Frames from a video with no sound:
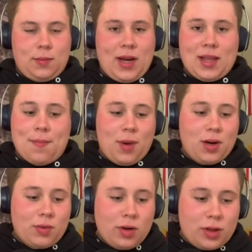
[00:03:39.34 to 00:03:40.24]
we got the
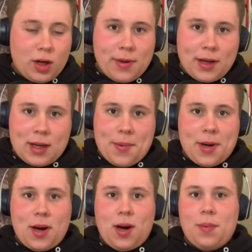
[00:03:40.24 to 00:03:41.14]
Monroe tournament
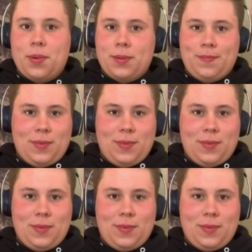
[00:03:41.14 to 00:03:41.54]
coming up.